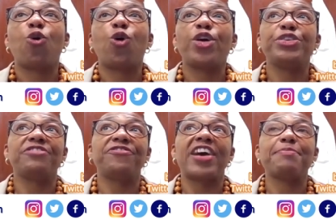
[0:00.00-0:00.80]
or you
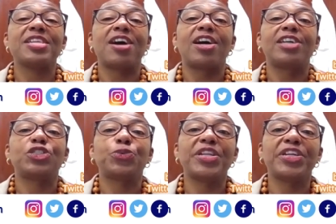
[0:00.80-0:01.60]
can find me
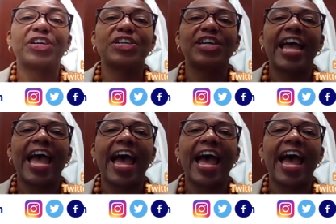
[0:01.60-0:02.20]
on Twitter